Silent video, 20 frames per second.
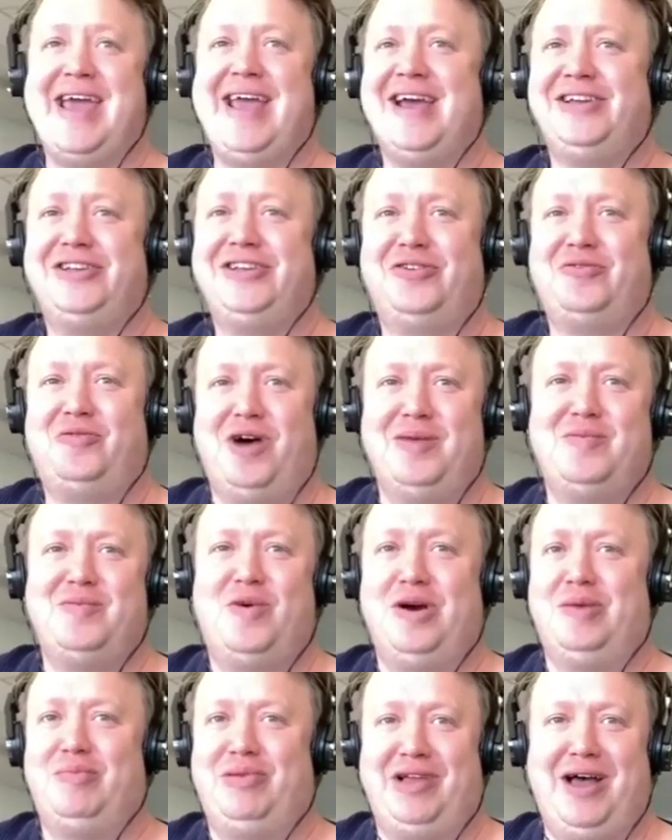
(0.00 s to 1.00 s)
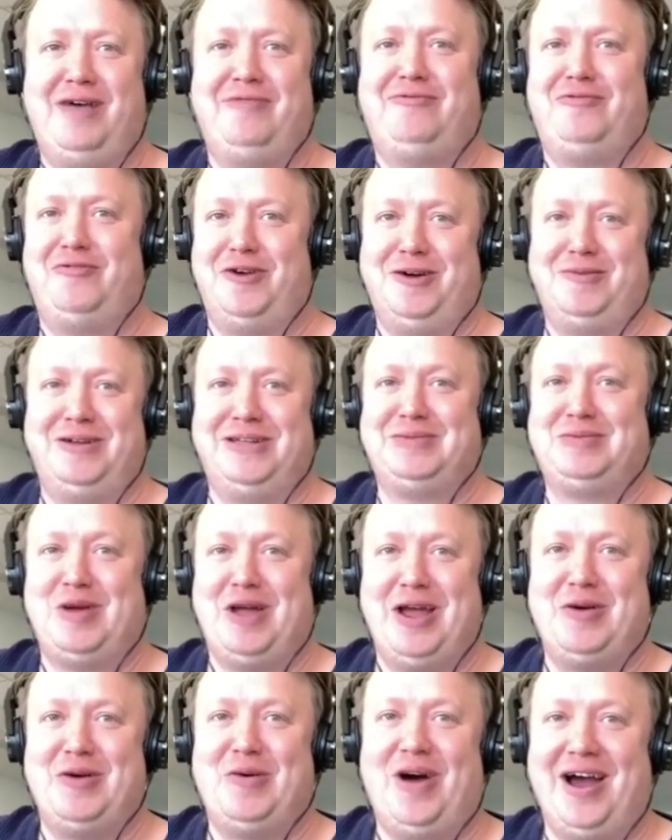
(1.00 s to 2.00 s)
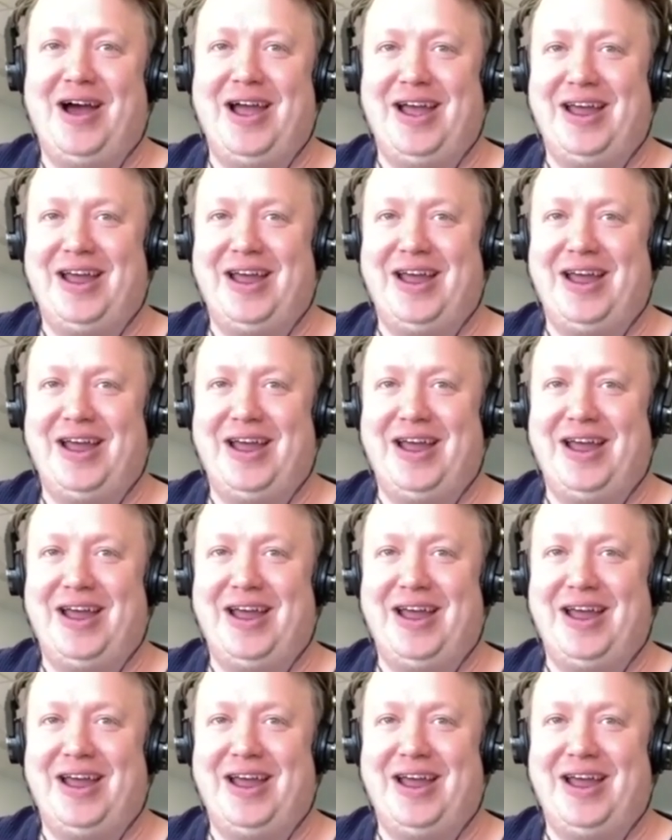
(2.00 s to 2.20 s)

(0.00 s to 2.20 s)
handle one more platform. That's probably why.